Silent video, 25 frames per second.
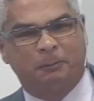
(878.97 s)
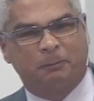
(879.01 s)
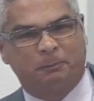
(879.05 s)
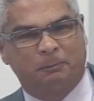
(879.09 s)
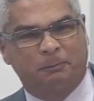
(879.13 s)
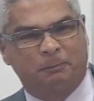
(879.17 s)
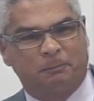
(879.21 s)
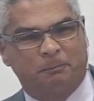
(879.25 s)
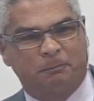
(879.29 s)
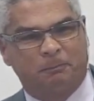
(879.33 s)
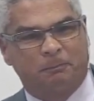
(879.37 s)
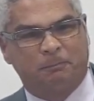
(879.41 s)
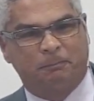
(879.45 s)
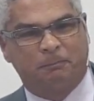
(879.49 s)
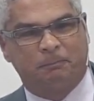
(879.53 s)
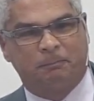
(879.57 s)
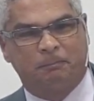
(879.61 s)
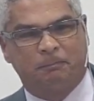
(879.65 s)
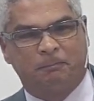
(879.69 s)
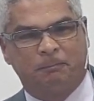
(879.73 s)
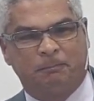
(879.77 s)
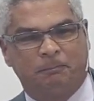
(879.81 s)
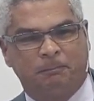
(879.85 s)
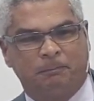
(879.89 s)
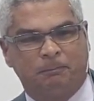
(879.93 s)
got
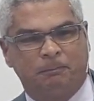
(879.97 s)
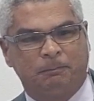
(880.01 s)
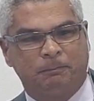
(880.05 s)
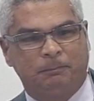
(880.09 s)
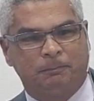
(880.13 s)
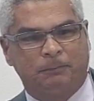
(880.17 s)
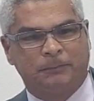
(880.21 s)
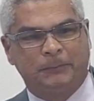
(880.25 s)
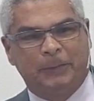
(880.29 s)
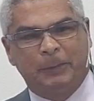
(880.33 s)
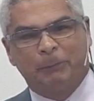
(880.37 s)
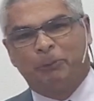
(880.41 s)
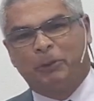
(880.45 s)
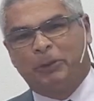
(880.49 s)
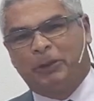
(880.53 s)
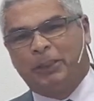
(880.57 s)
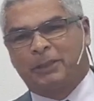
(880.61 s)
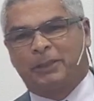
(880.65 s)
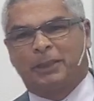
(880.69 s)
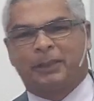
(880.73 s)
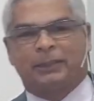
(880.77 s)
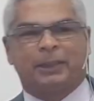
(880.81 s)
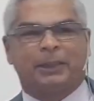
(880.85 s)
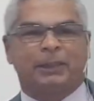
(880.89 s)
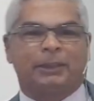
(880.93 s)
lost.
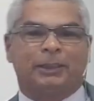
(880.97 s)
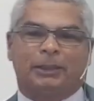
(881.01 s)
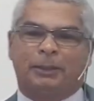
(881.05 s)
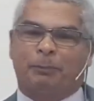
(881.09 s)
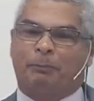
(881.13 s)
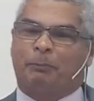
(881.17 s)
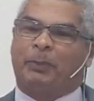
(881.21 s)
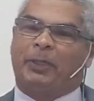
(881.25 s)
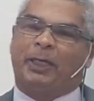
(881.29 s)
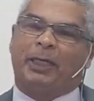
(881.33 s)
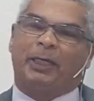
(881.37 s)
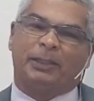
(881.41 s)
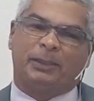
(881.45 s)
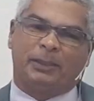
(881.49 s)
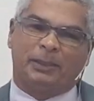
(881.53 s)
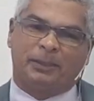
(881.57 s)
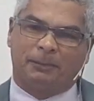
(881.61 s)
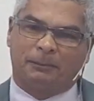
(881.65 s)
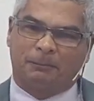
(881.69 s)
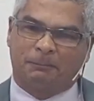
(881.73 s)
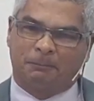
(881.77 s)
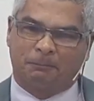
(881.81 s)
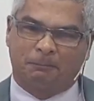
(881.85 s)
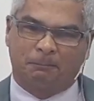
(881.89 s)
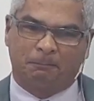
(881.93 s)
And many
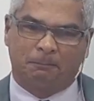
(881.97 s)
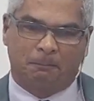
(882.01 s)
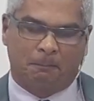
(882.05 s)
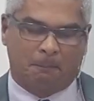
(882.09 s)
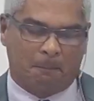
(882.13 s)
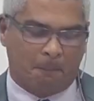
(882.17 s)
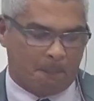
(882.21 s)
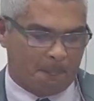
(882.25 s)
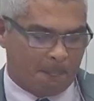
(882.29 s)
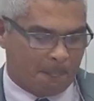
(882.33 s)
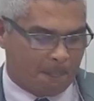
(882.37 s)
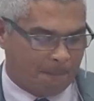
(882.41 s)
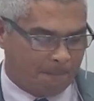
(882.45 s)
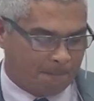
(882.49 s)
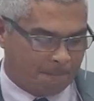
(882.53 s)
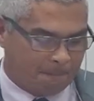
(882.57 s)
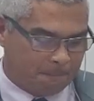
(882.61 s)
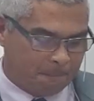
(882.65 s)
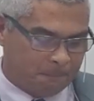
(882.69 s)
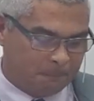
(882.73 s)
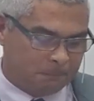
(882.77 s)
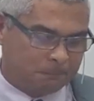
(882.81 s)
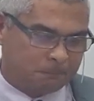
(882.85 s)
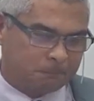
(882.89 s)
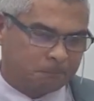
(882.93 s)
times we got
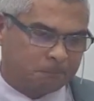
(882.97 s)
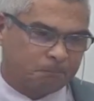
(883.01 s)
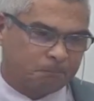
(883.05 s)
lost.